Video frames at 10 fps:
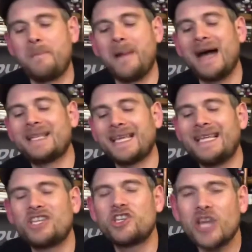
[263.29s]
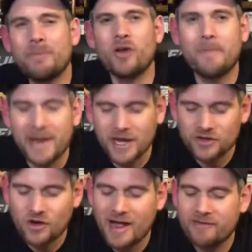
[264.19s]
But it is cheaper on a Mega
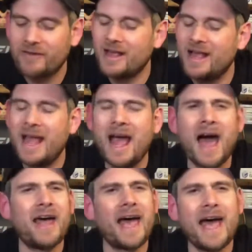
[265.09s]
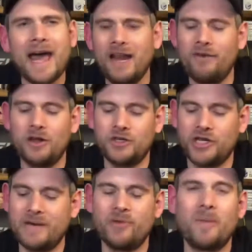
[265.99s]
Drive and a hell of a lot
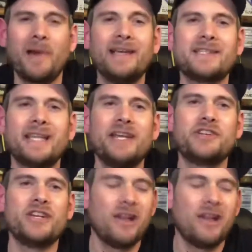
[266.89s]
cheaper on a PlayStation.